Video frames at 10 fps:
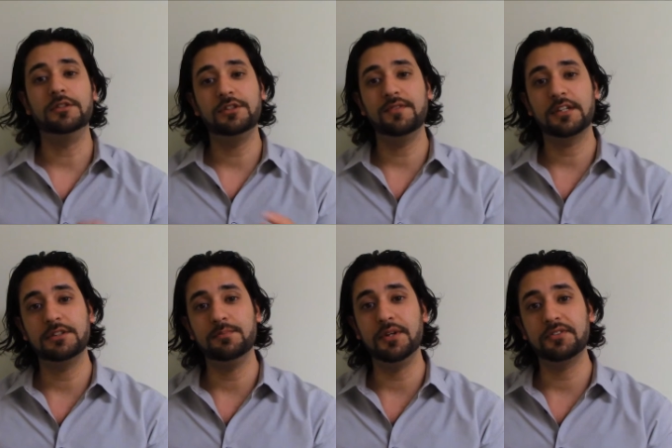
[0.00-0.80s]
Once you've
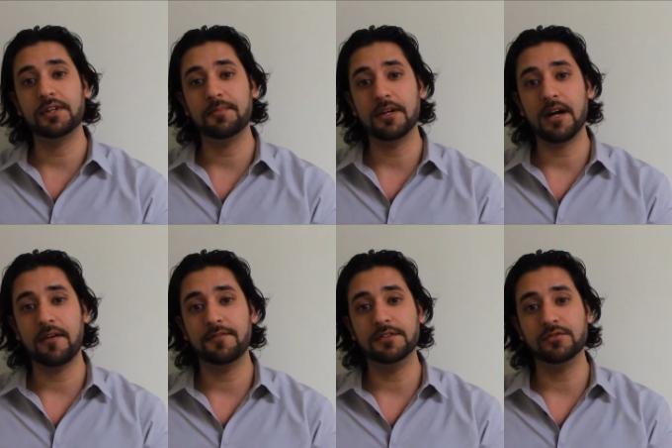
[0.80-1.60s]
actually built up the
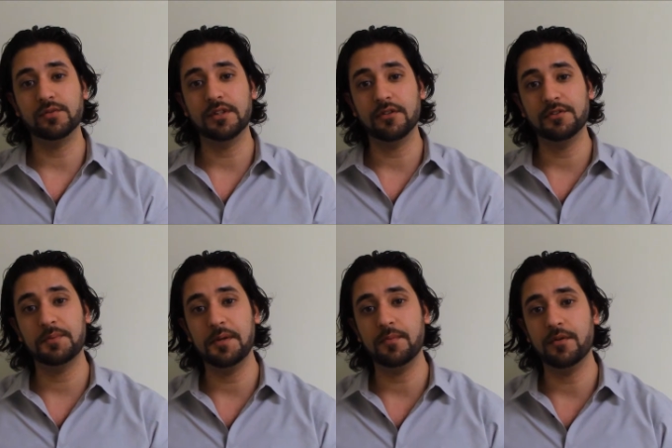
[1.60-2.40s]
confidence with those
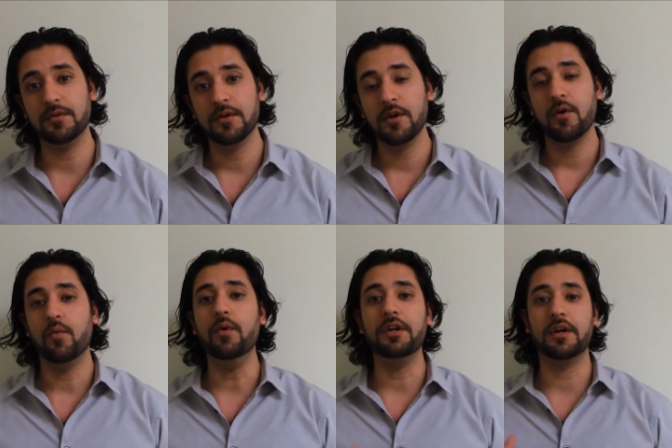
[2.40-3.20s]
people,
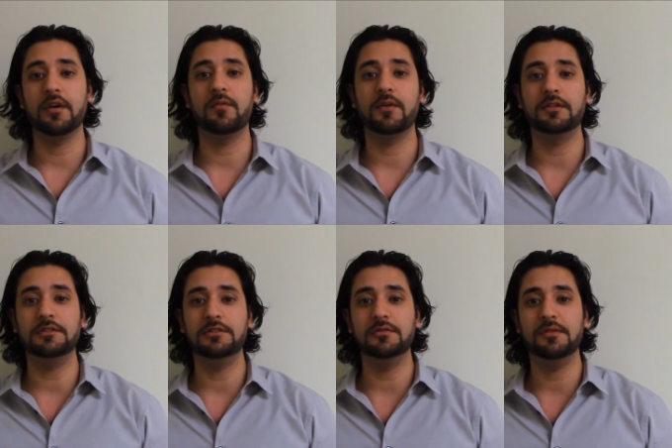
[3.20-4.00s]
what you're going to
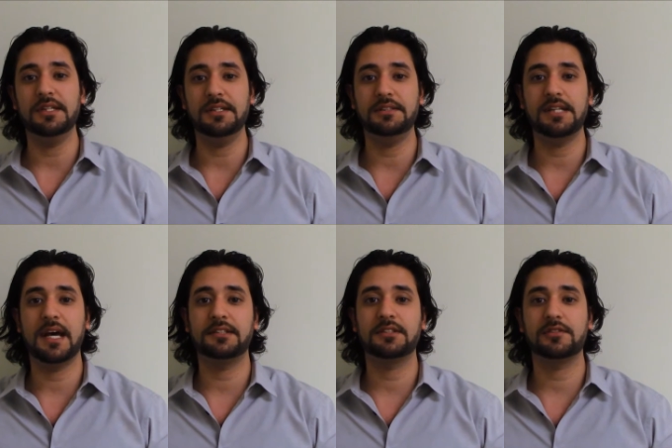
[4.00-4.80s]
want to do is
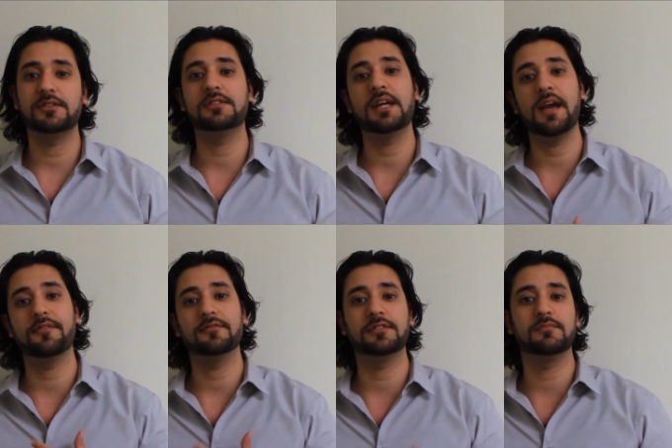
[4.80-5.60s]
ask to
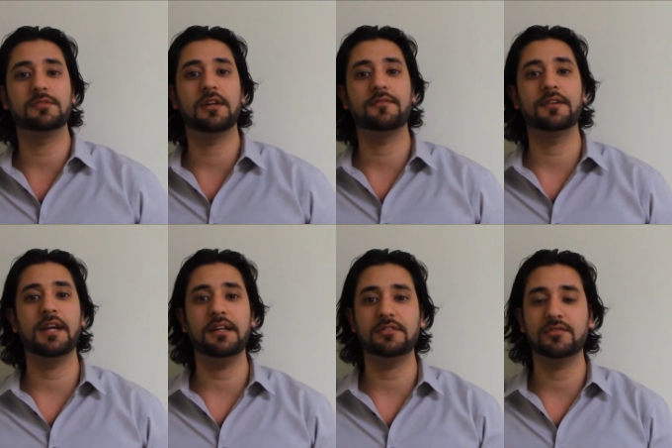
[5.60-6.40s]
handle some tougher
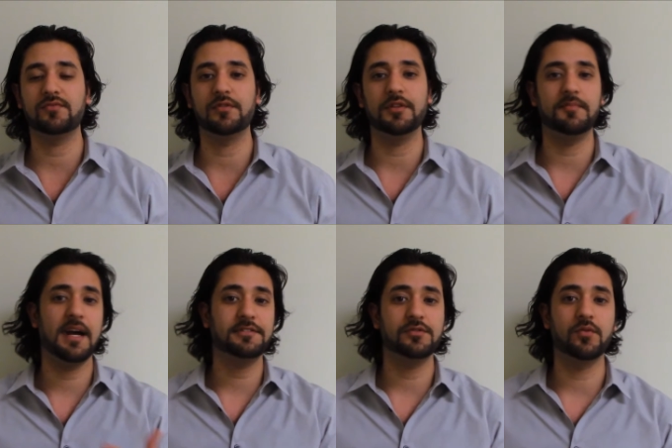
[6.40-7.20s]
cases for them.
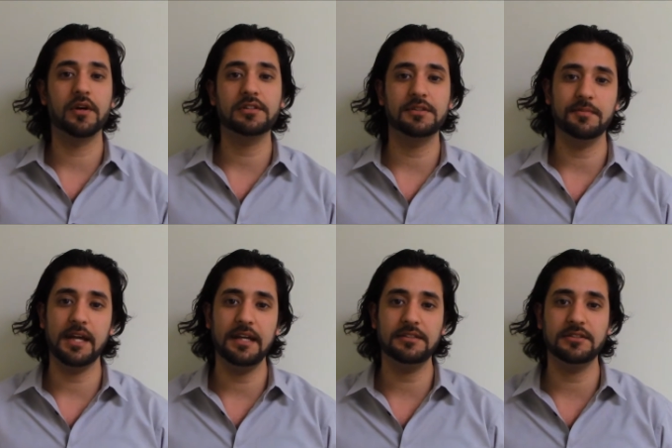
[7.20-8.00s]
Ask to work some
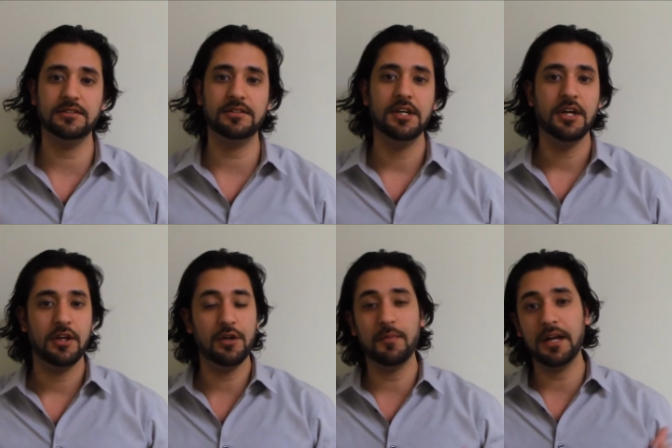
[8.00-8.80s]
cases.
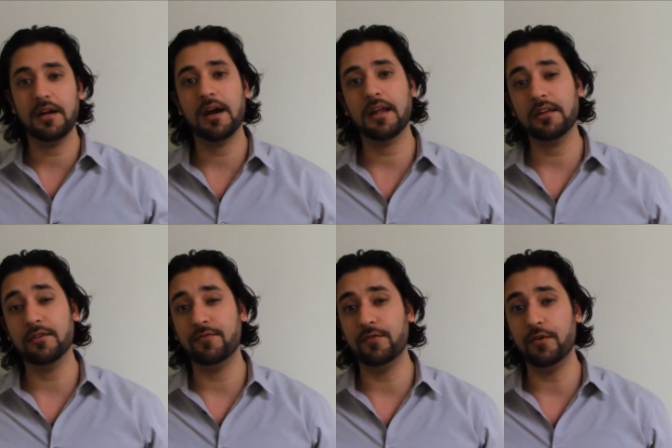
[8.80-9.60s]
You might not get
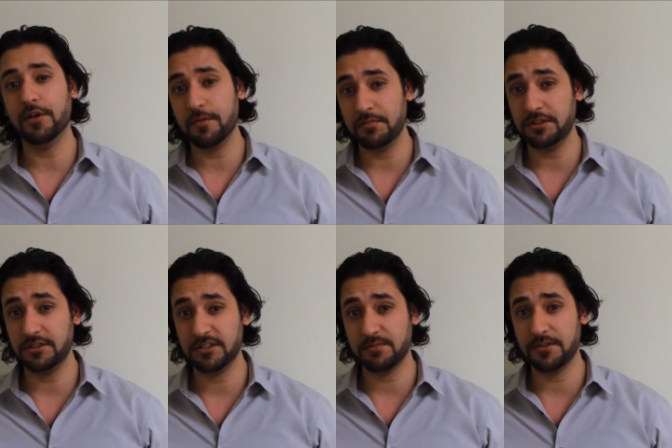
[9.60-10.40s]
the full
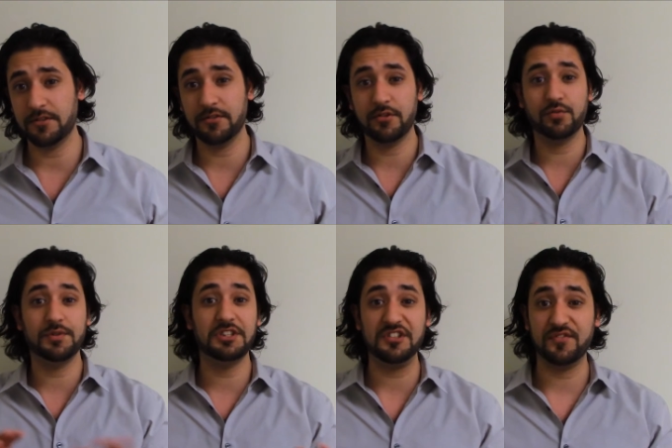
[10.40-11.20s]
commission split on those,
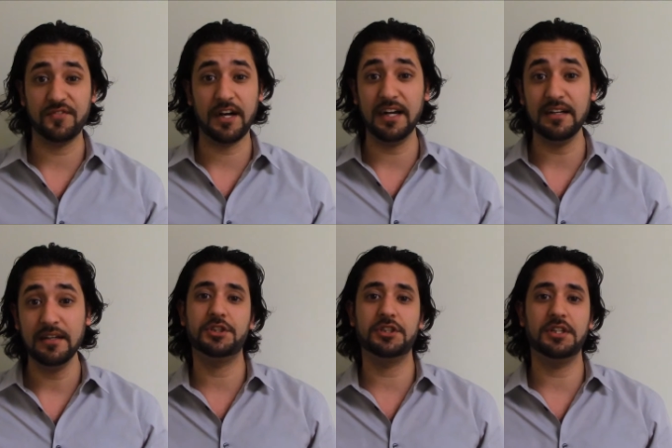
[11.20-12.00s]
which is
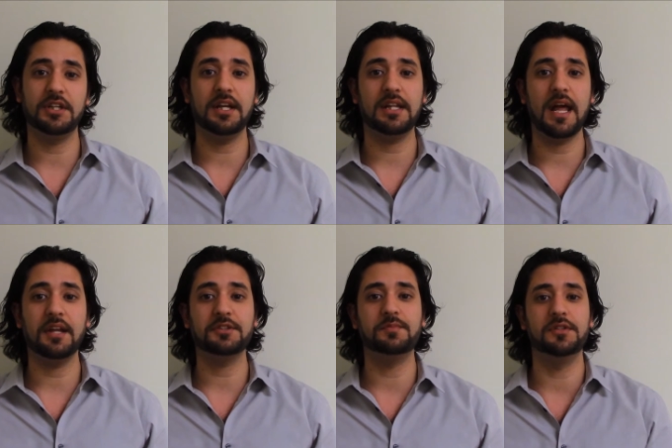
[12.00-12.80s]
fine, but you're going to get
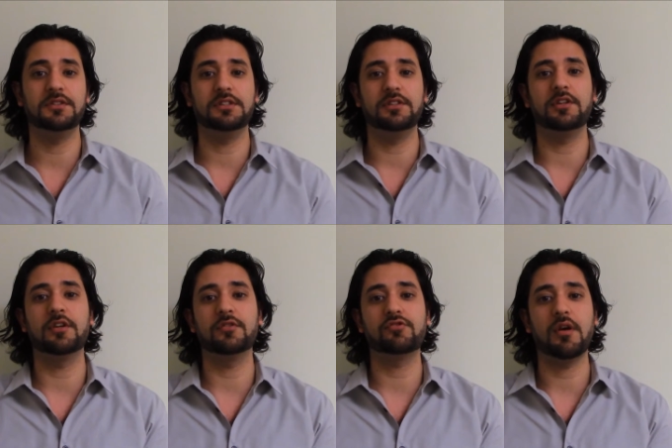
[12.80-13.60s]
that experience and then
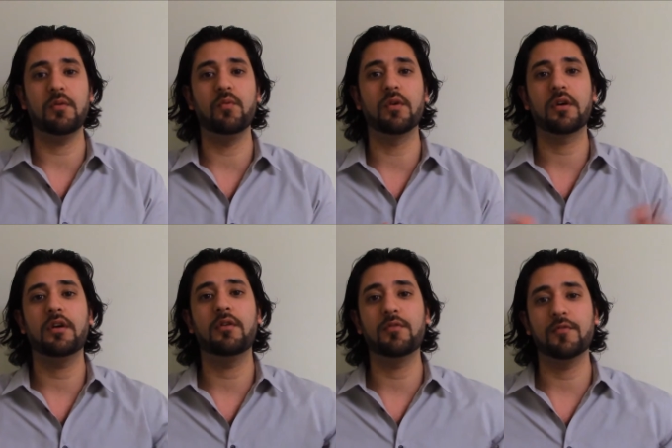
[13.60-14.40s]
you're going to try to
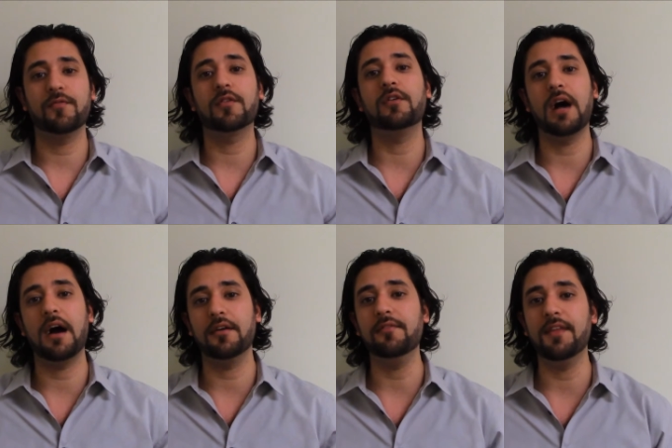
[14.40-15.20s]
work a referral
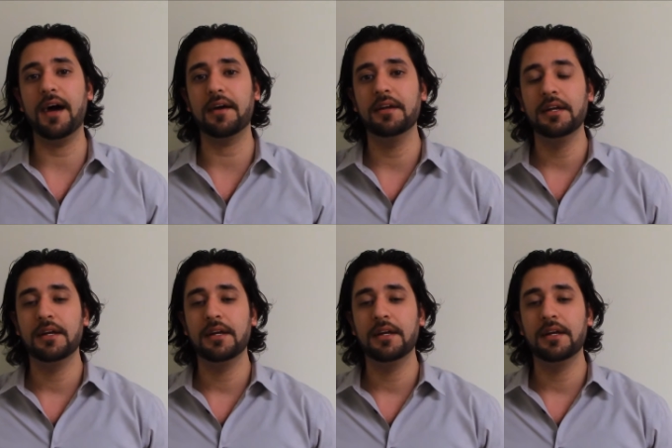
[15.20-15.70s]
out of that.